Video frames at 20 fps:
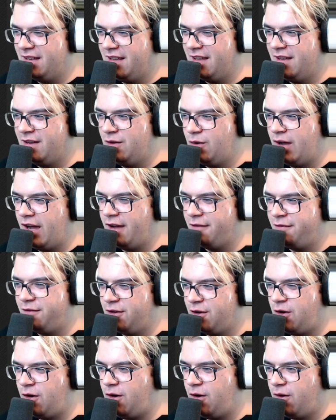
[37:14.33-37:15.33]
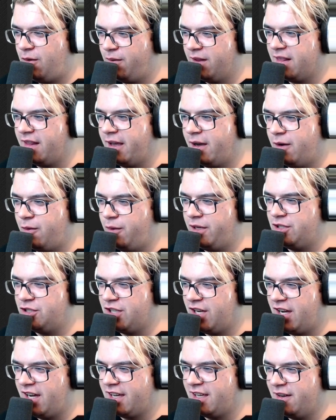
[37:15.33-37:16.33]
And you have to call with like Queen
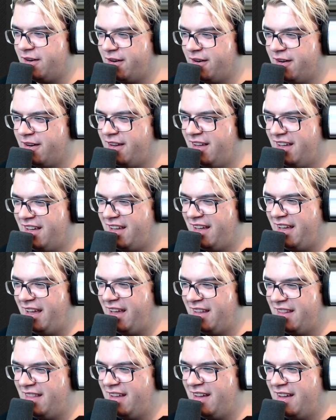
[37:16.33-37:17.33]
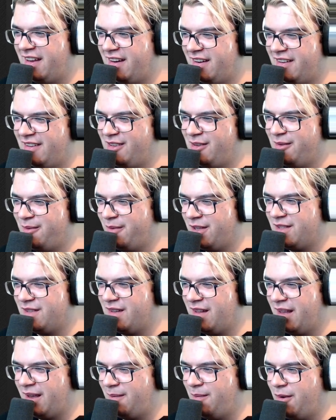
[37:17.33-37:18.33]
Jack here, and then you
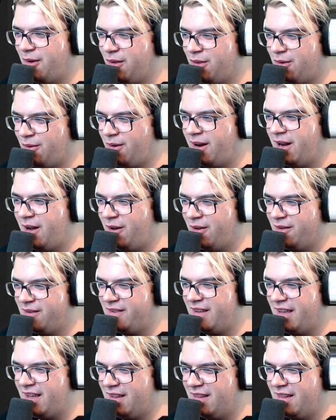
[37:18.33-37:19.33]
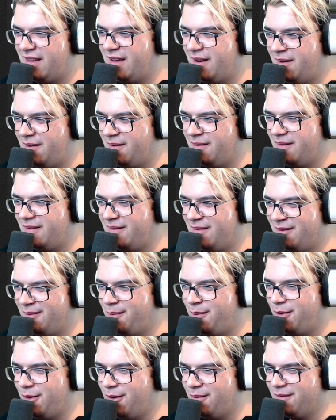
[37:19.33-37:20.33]
miss like both runouts, and then
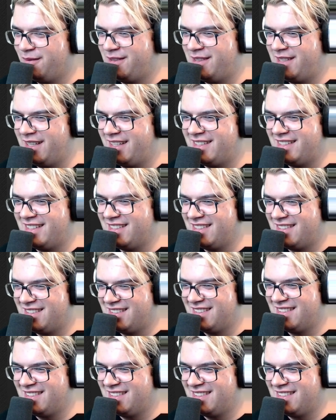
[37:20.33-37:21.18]
boom, sixes.